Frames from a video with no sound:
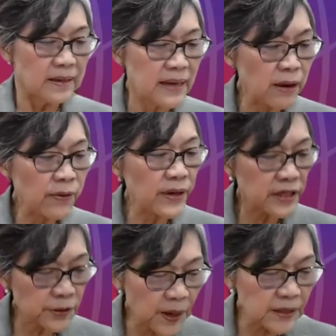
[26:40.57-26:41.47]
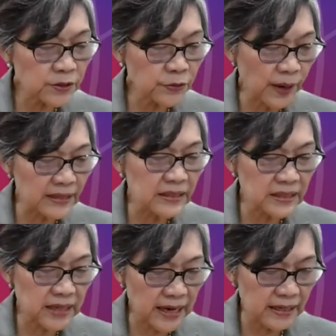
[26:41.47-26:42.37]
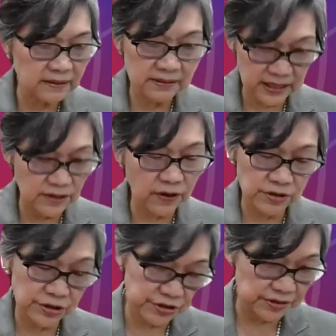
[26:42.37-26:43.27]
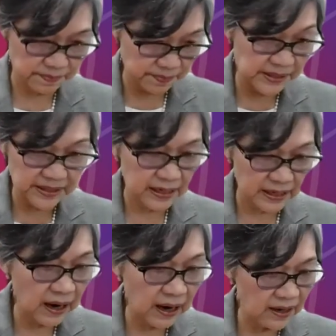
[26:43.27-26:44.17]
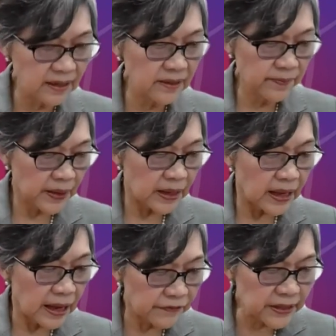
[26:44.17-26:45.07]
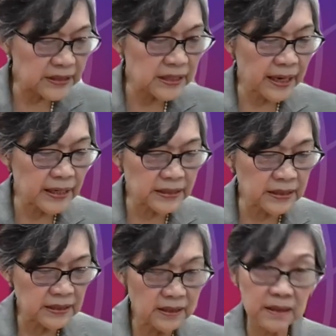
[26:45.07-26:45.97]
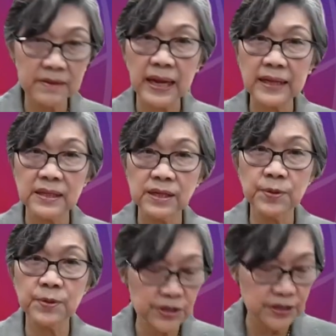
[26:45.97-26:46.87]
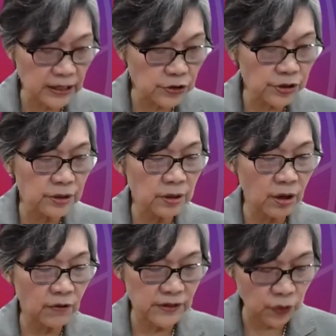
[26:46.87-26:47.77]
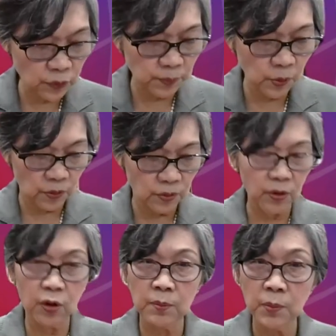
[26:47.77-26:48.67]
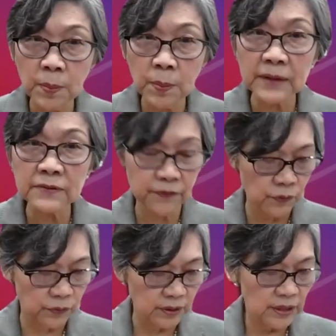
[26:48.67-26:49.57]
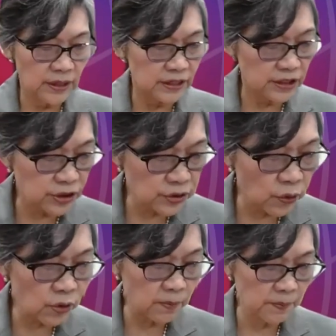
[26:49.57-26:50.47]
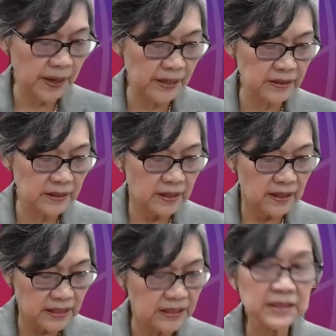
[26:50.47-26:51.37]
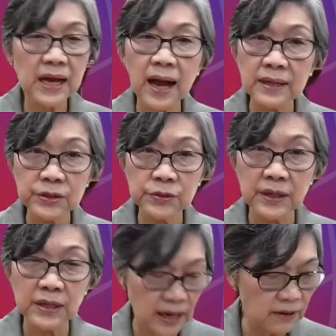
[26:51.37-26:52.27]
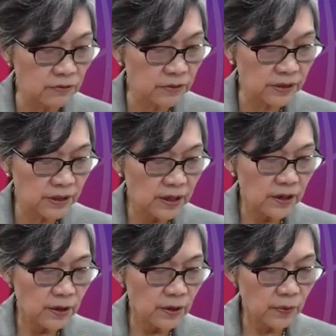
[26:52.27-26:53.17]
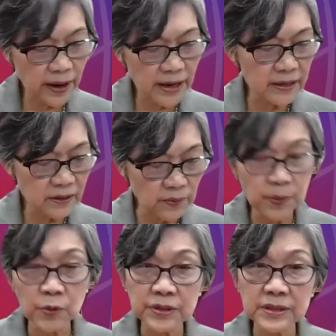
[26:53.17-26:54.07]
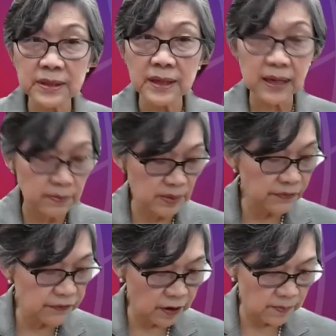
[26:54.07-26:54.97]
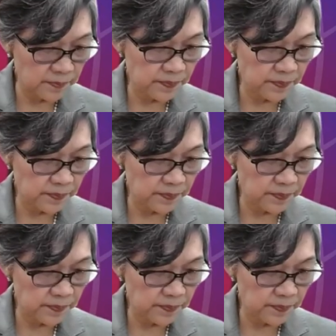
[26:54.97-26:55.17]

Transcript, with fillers: Now, experts who understand technology better than I have indicated that the production of a notebook or mobile phone is so complex it is hard to account where components are coming from.